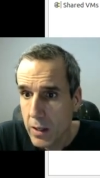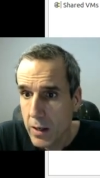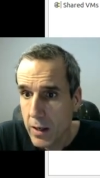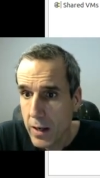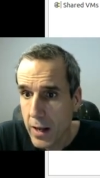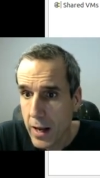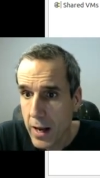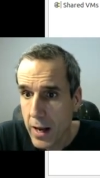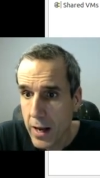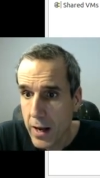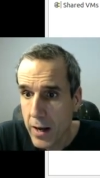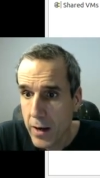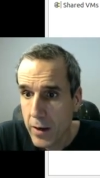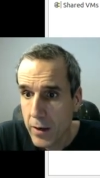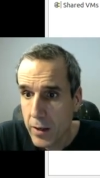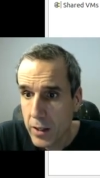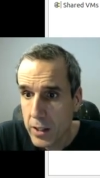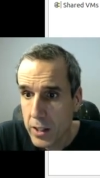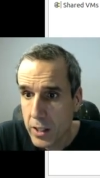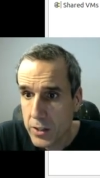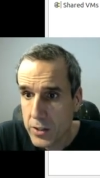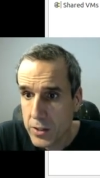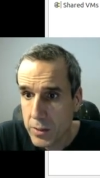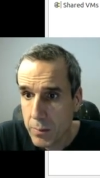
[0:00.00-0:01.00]
and
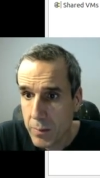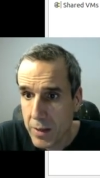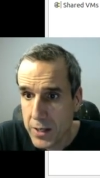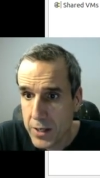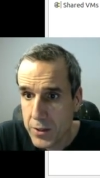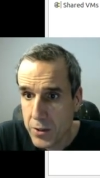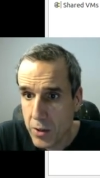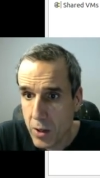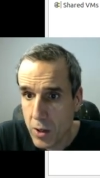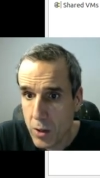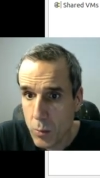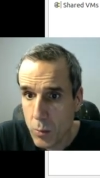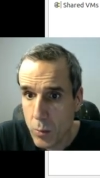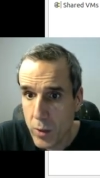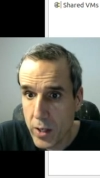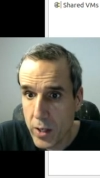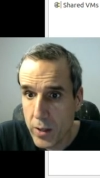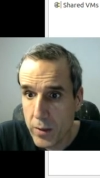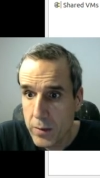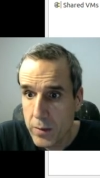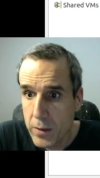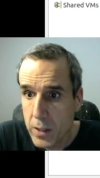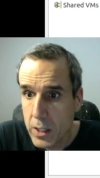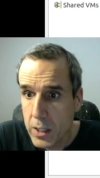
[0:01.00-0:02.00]
customize
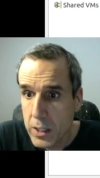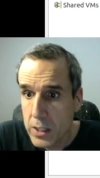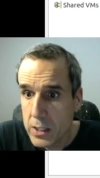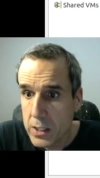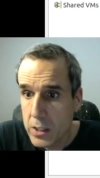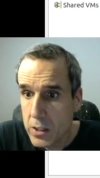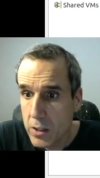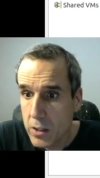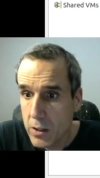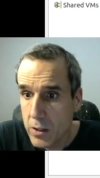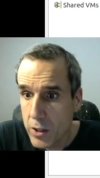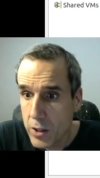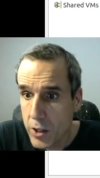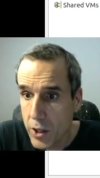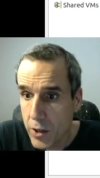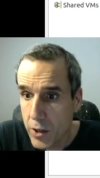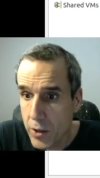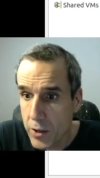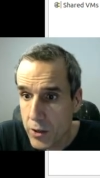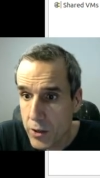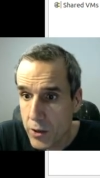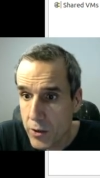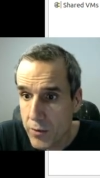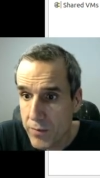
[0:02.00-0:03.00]
hardware.
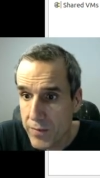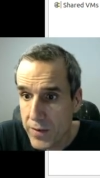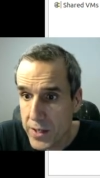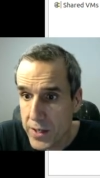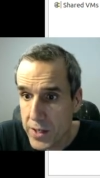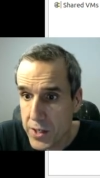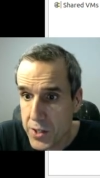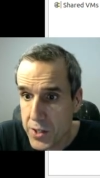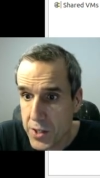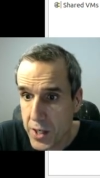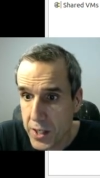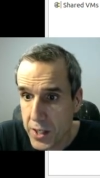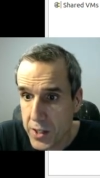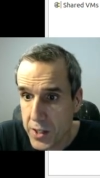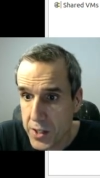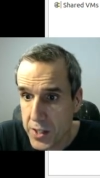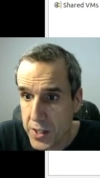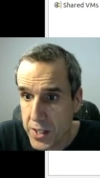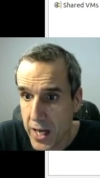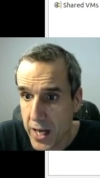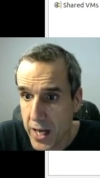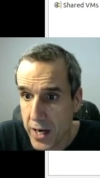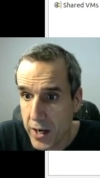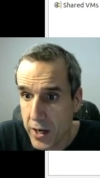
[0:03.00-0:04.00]
256 is
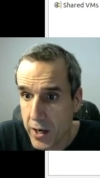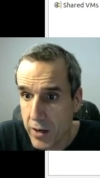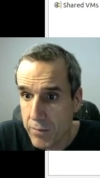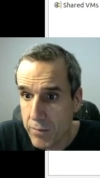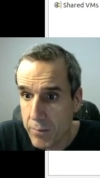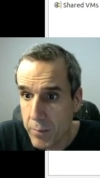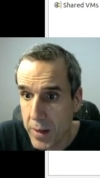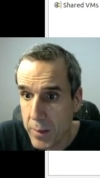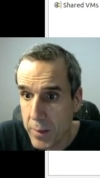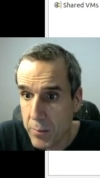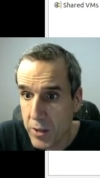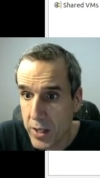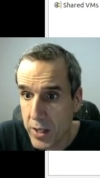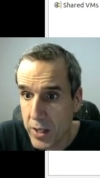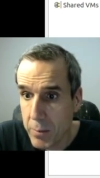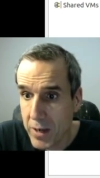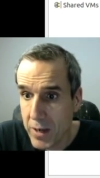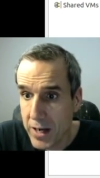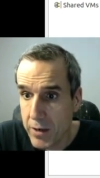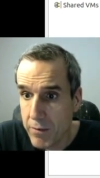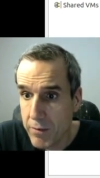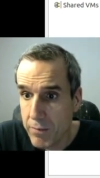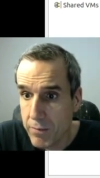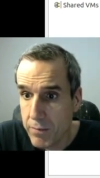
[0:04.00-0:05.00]
not enough memory
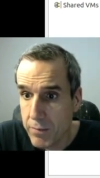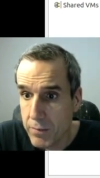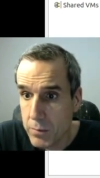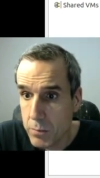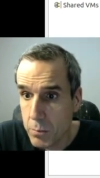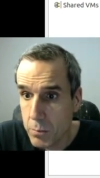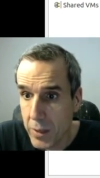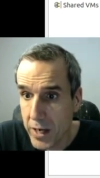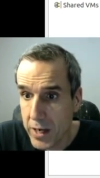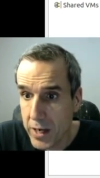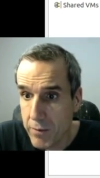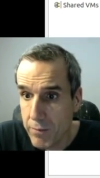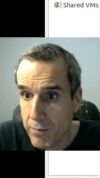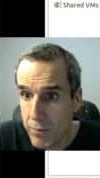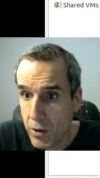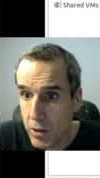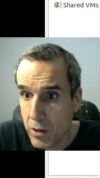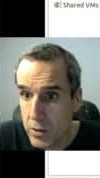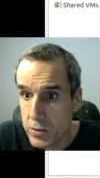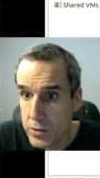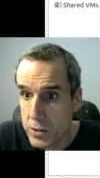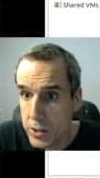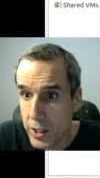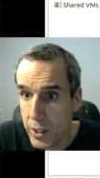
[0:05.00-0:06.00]
by
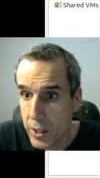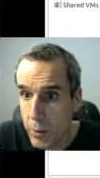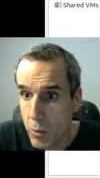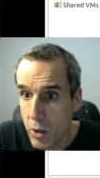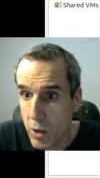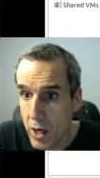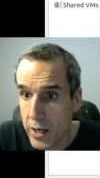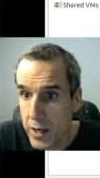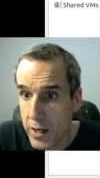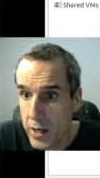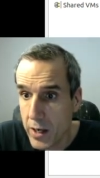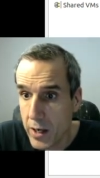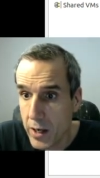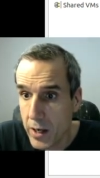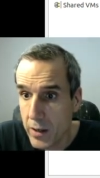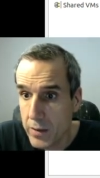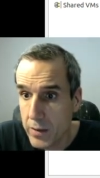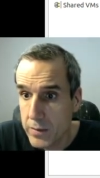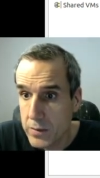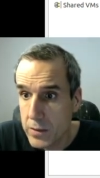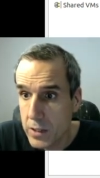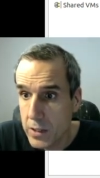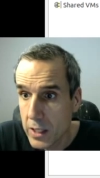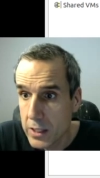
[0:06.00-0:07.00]
default. You want
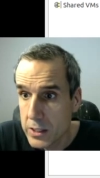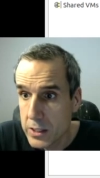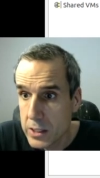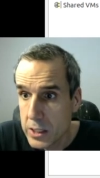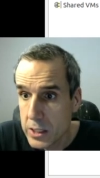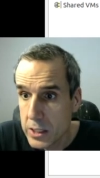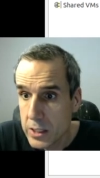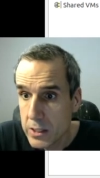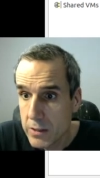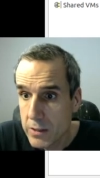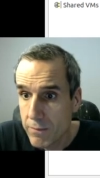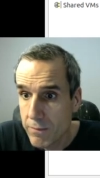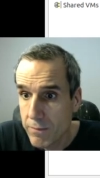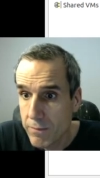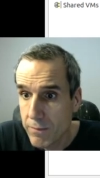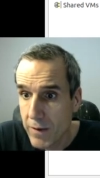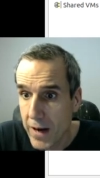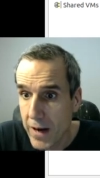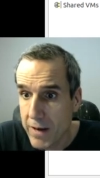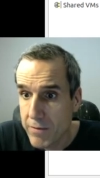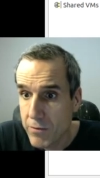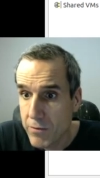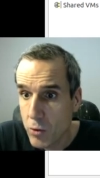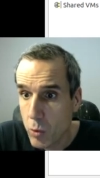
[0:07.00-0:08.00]

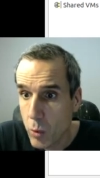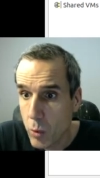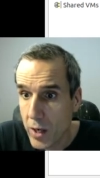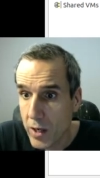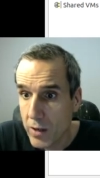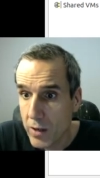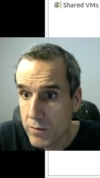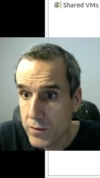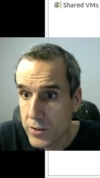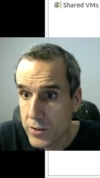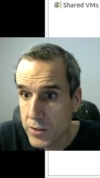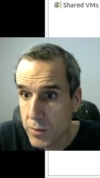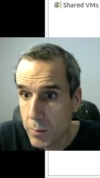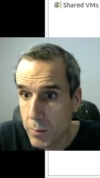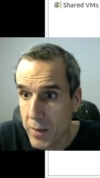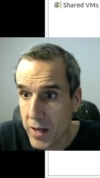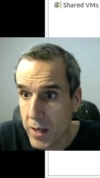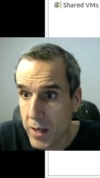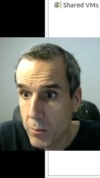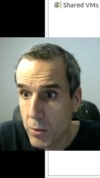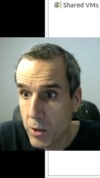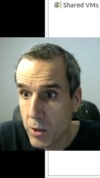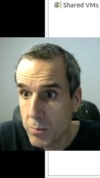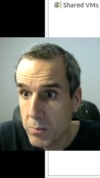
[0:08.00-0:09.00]
512 is the
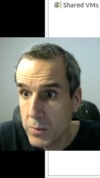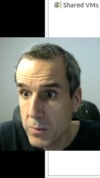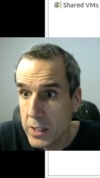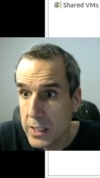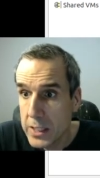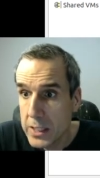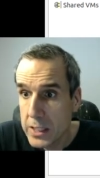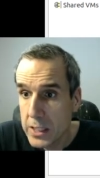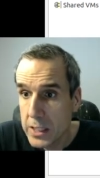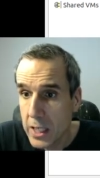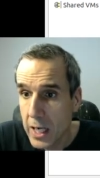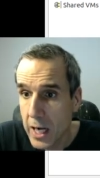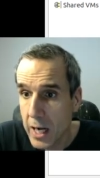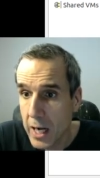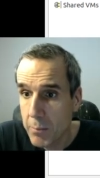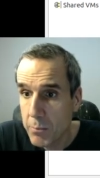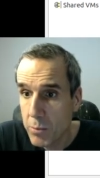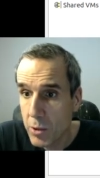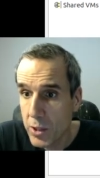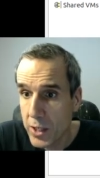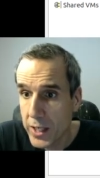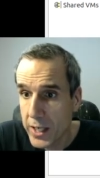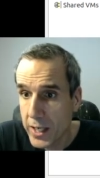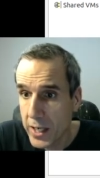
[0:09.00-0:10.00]
minimum. I'm
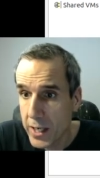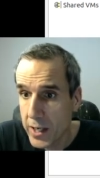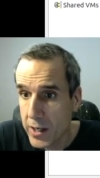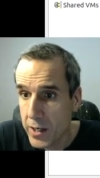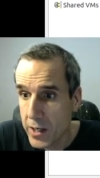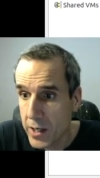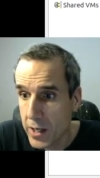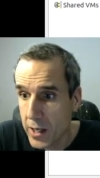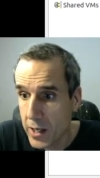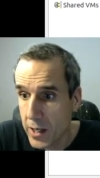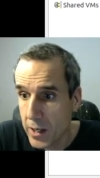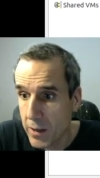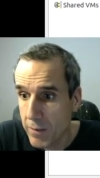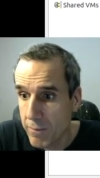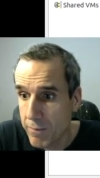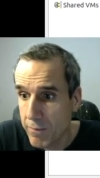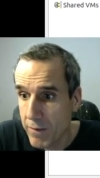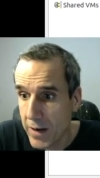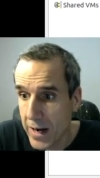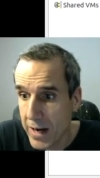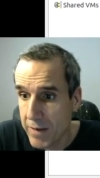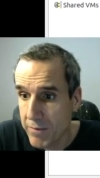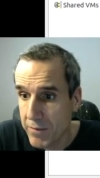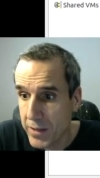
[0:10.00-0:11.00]
putting in
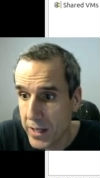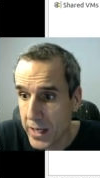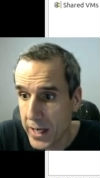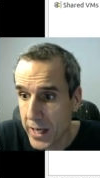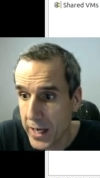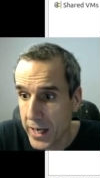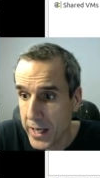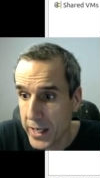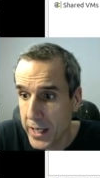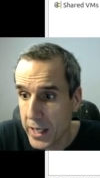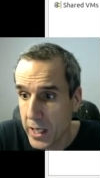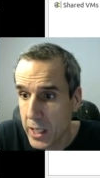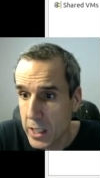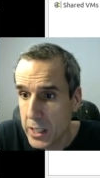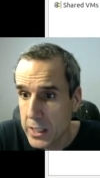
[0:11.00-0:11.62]
5 gig,